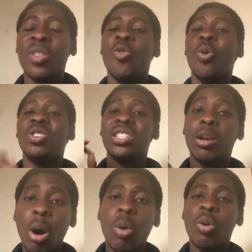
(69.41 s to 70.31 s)
was
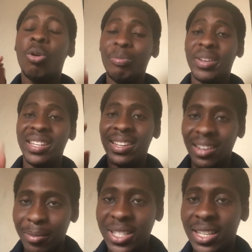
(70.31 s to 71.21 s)
Gull Company
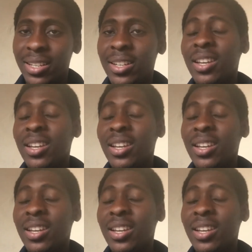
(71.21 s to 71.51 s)
Limited.